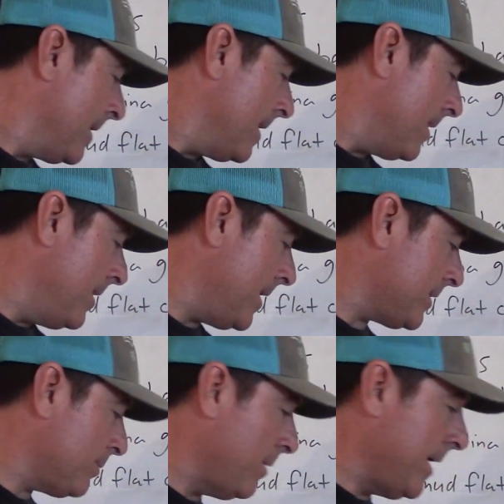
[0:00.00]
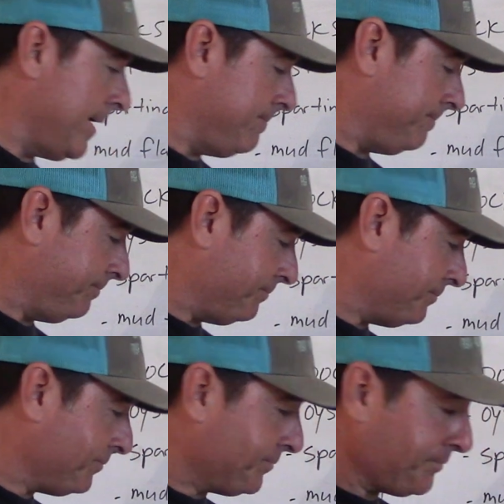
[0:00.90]
This one
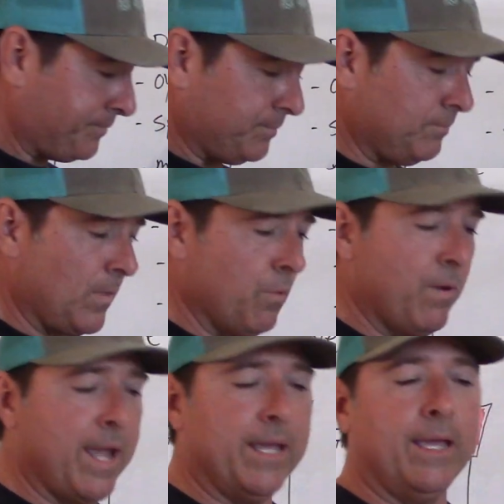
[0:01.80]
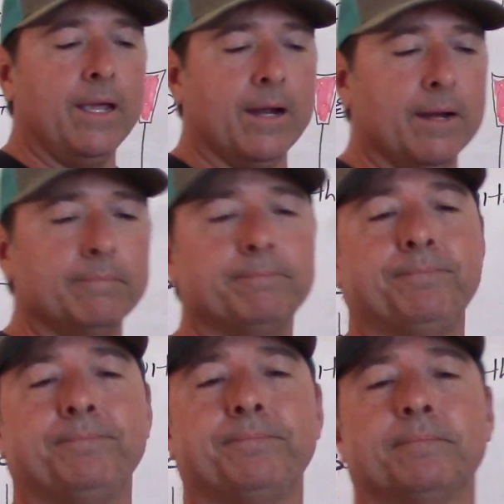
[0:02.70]
right
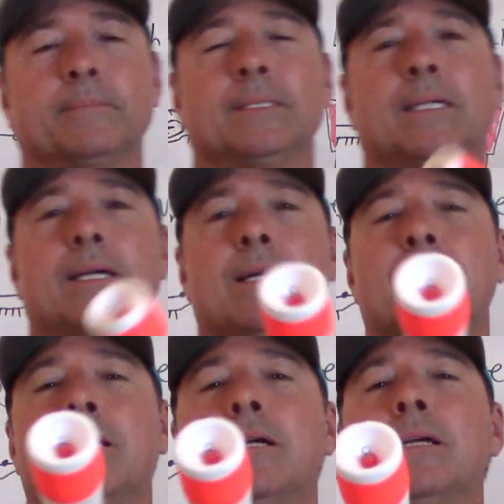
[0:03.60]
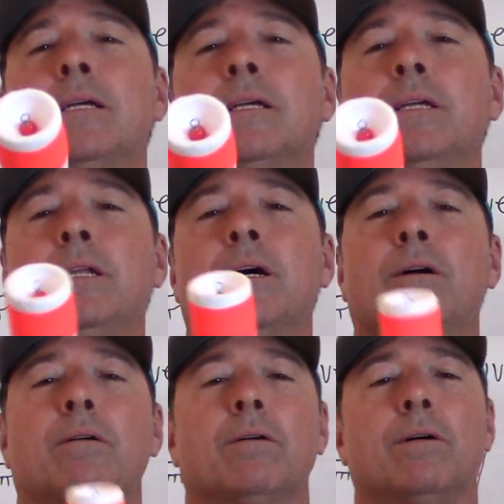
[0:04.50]
here, you
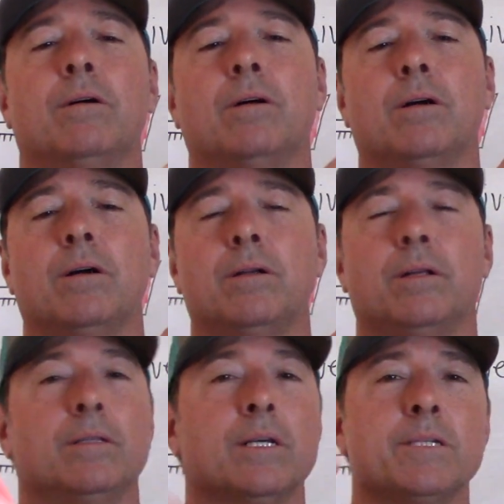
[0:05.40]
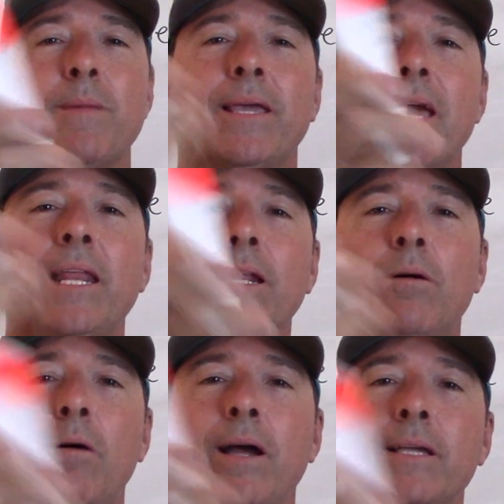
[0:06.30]
know, doesn't make any
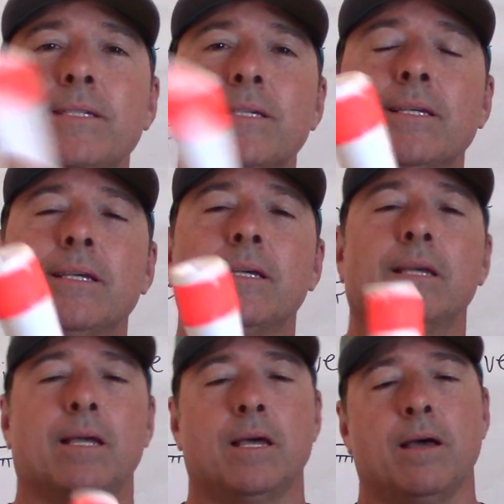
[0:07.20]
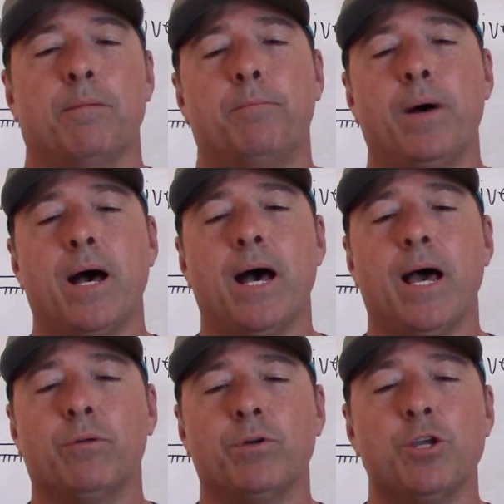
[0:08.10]
noise,
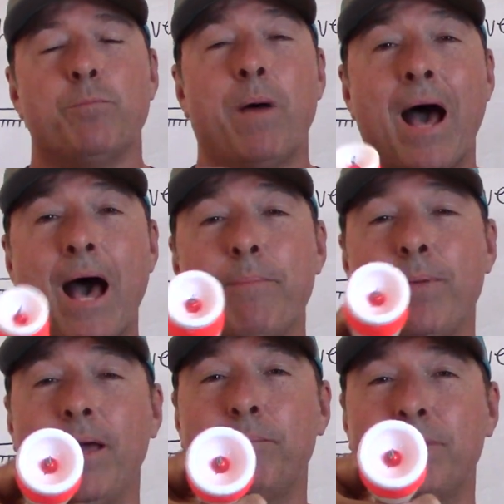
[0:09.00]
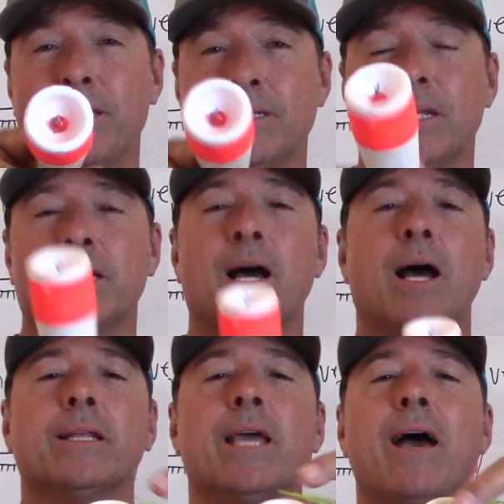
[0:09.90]
but when you pop it, because of the
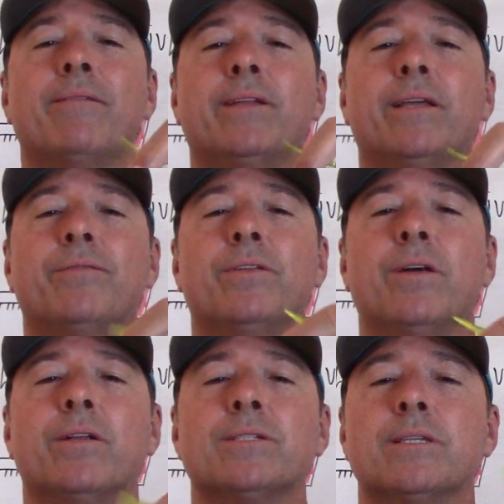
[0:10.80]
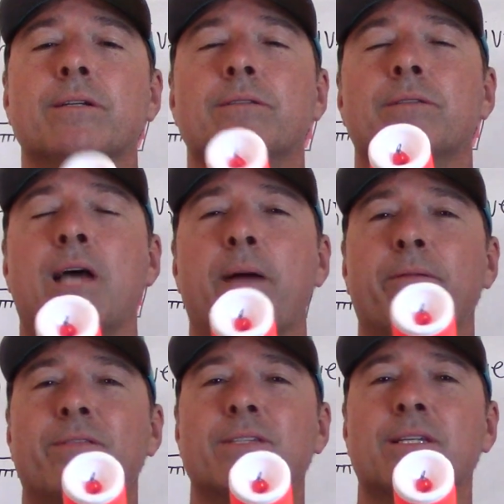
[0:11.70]
concavity, if you notice the top
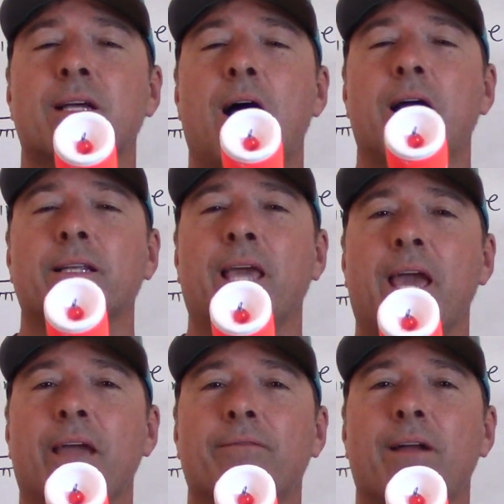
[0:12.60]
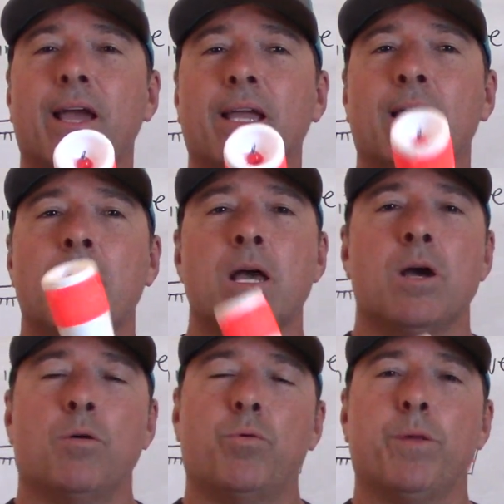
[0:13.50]
of it's concave, right?
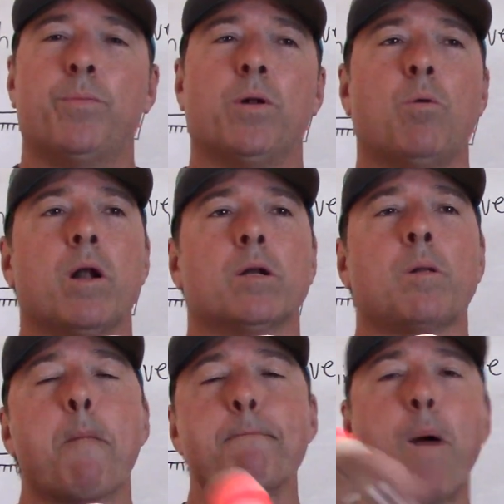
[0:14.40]
When you put it in water,